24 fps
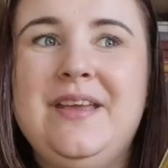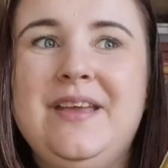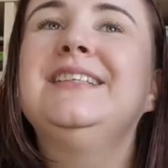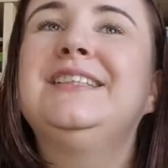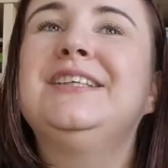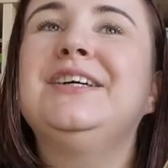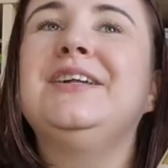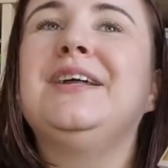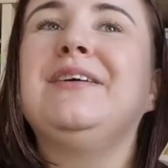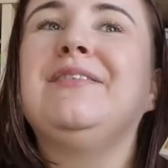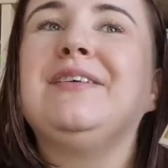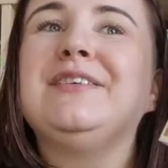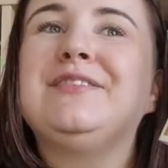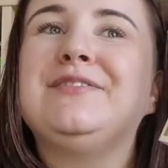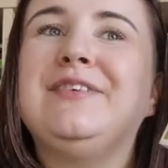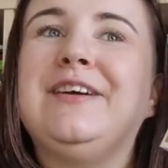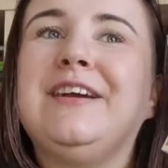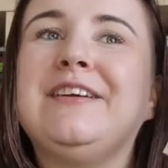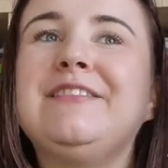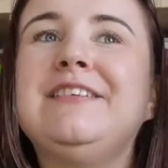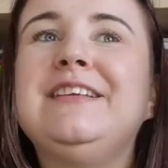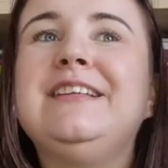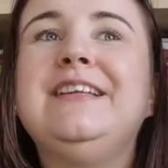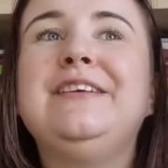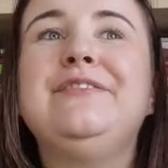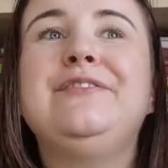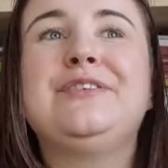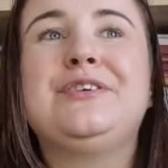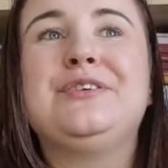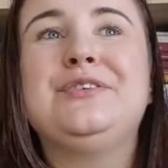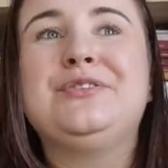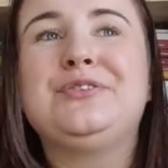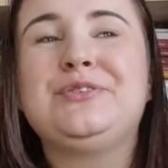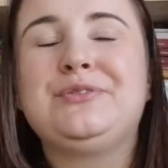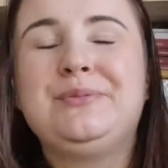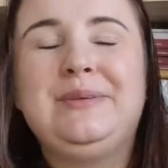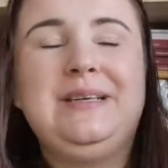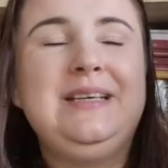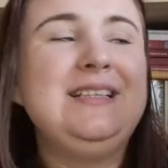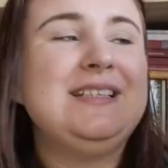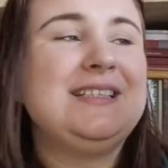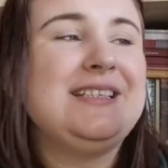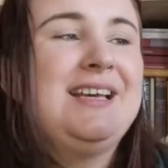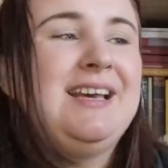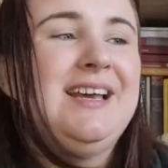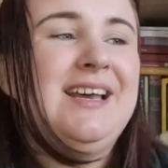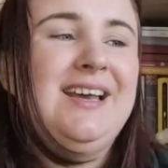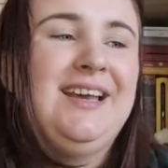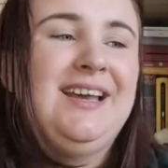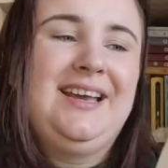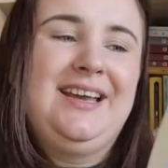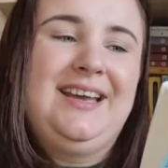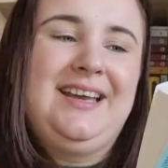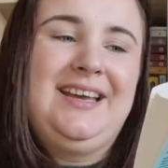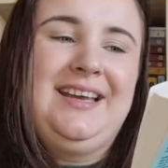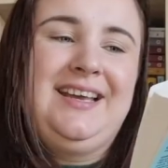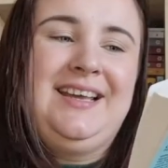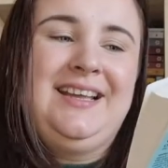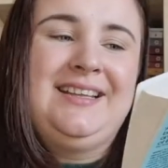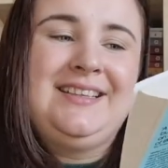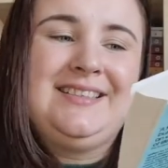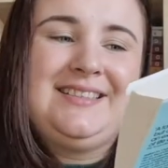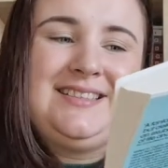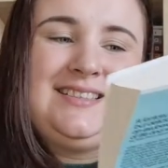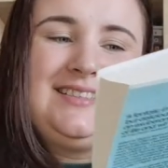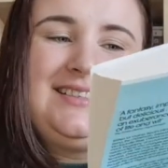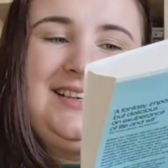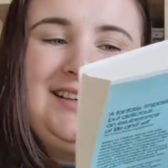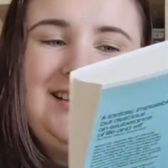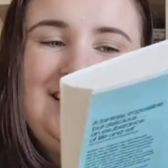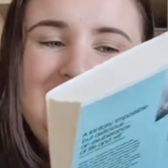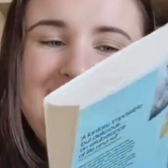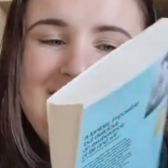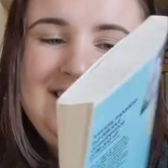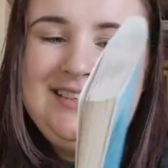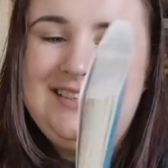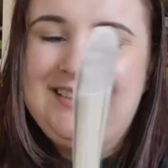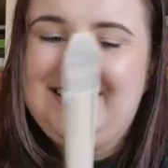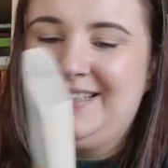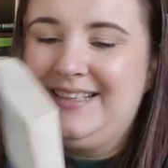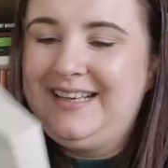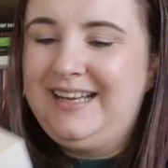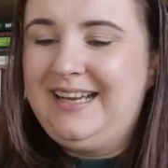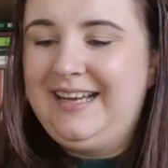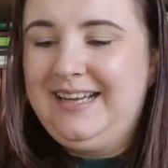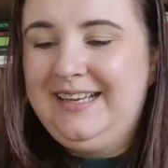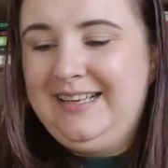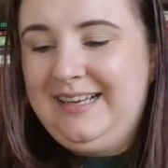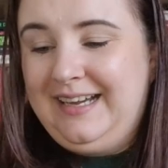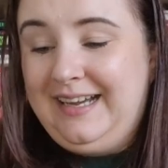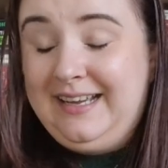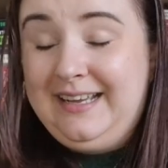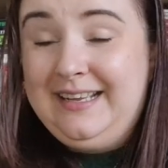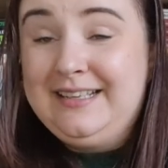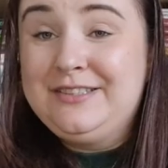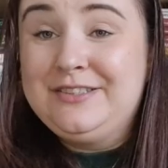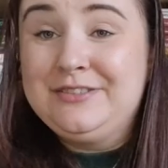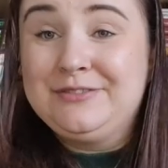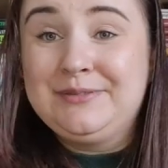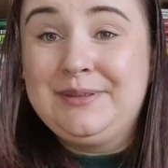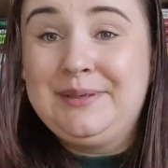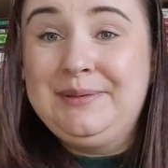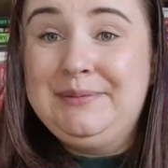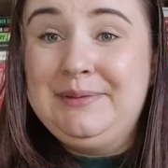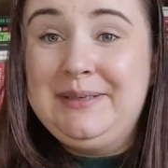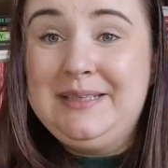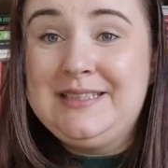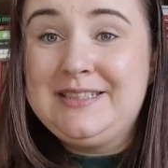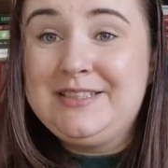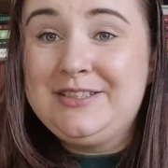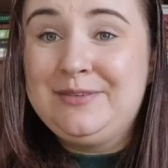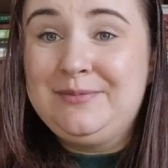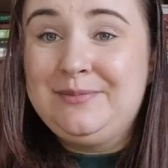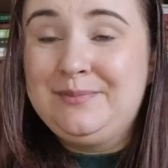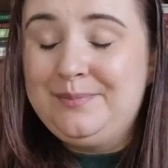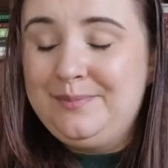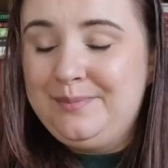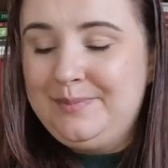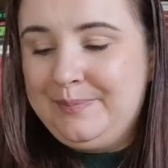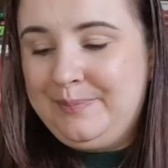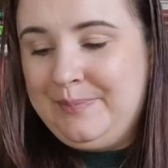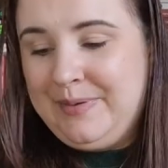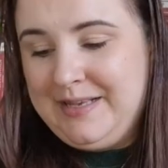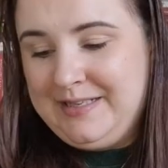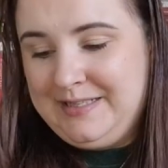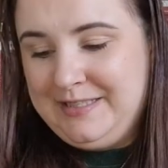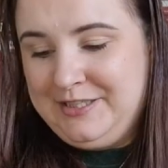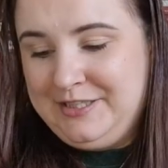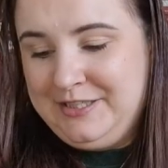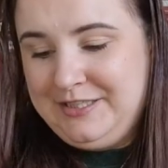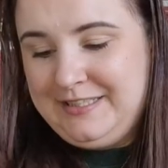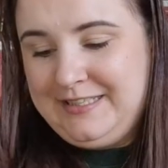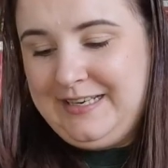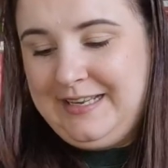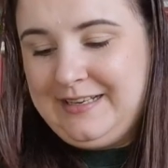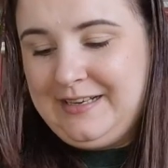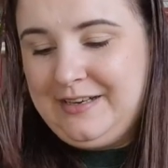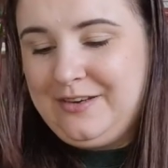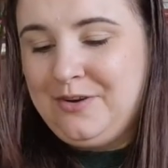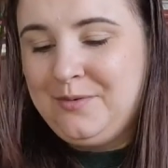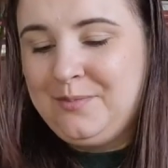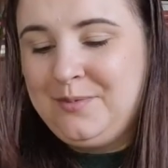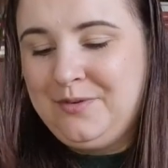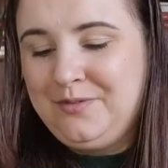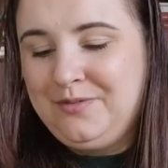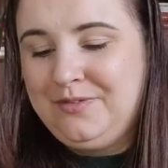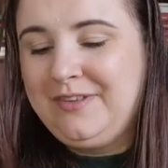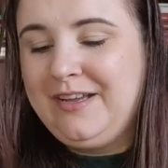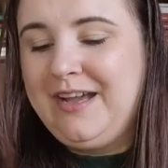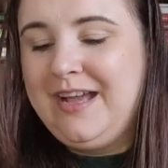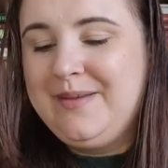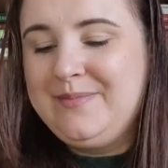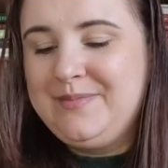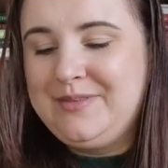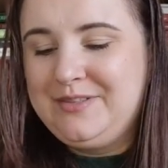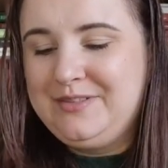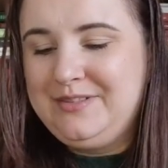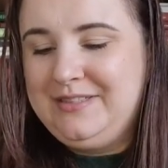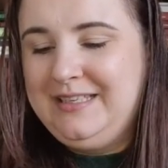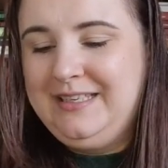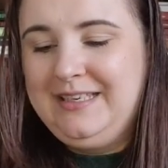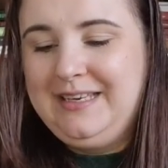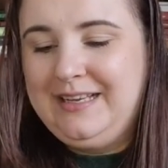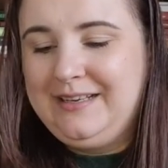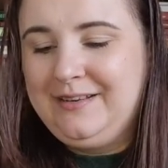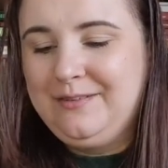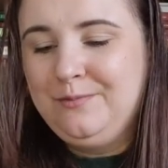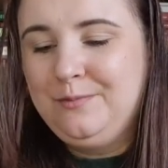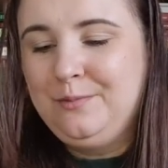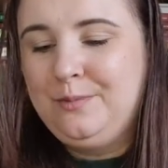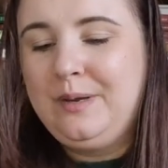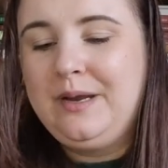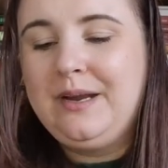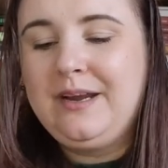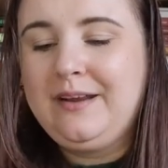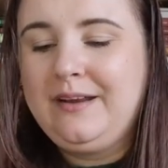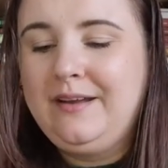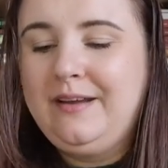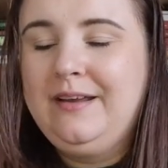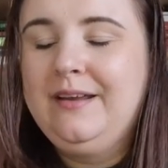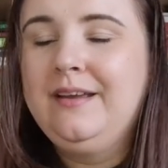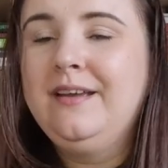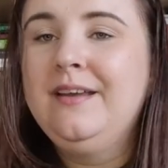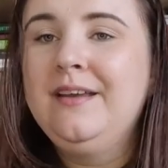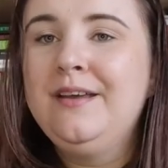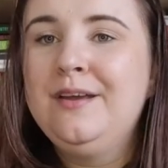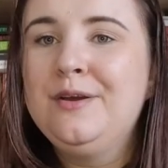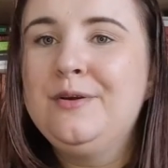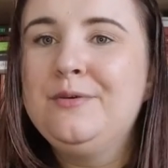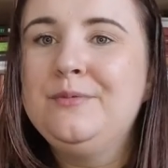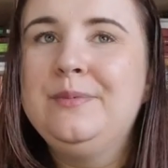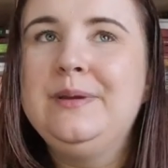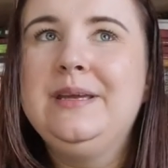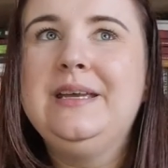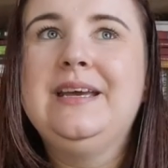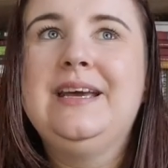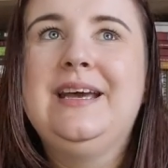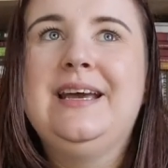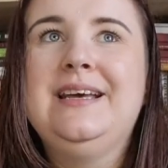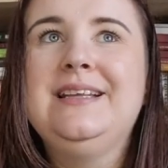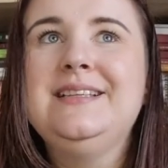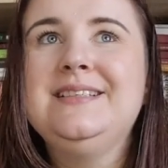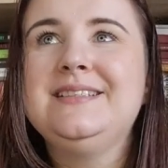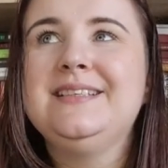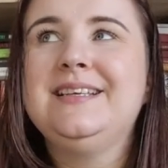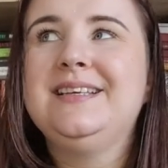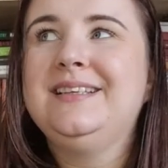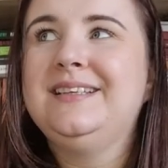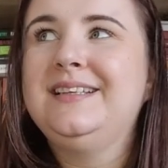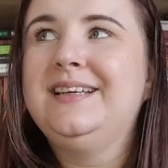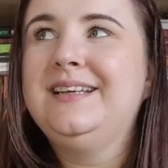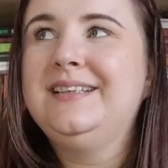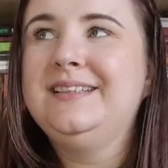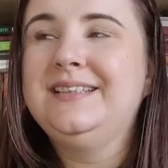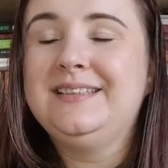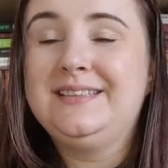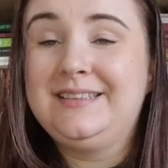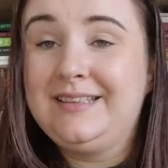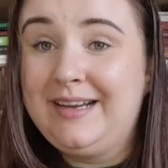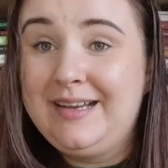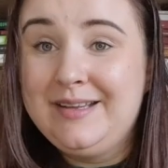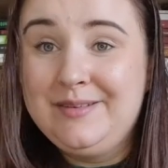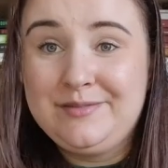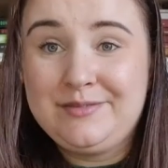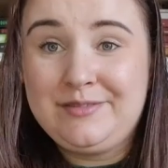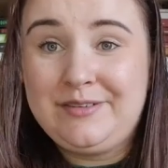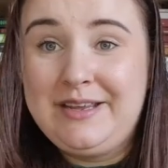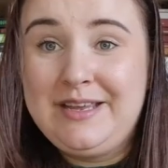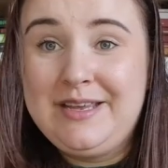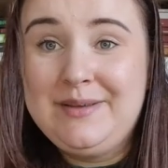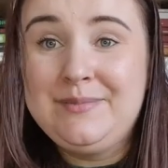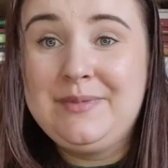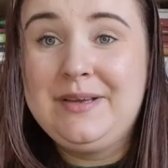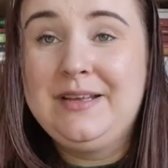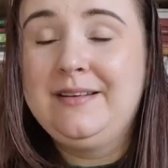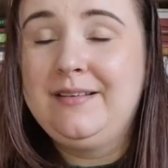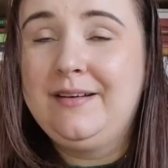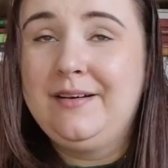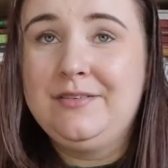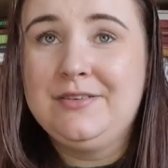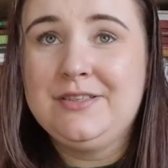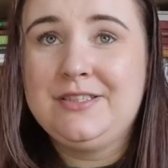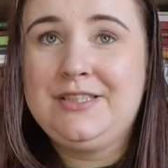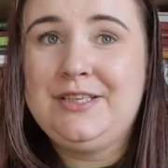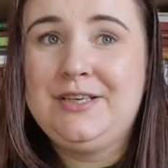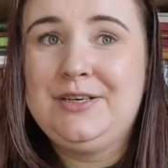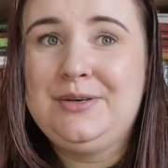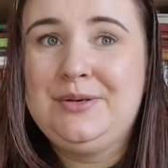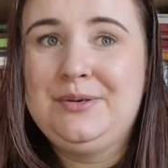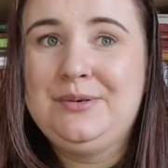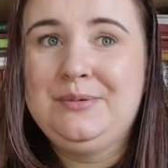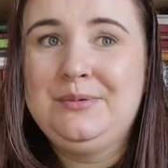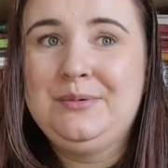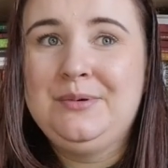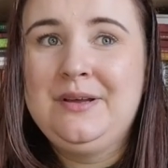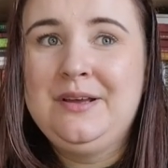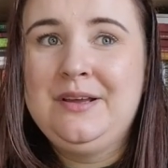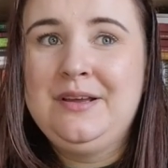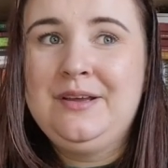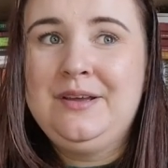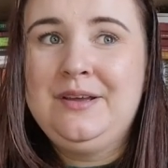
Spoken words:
So that was very difficult to read, and I had to reread some passages like a couple of times to see like where we at in the time frame and also